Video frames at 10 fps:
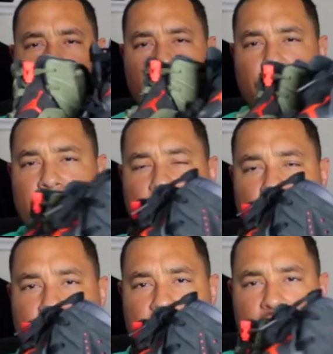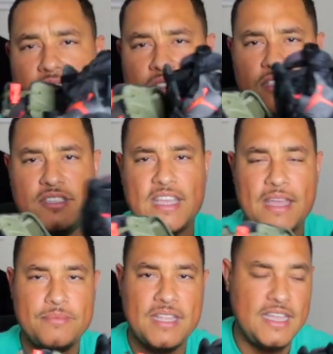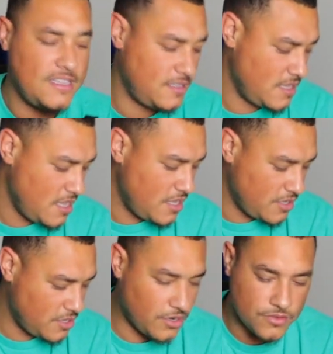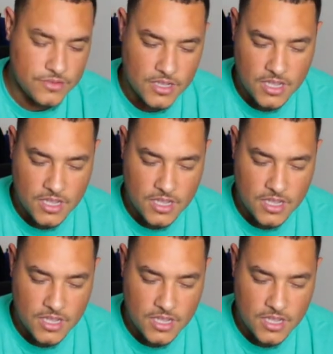pretty much the same thing, you know,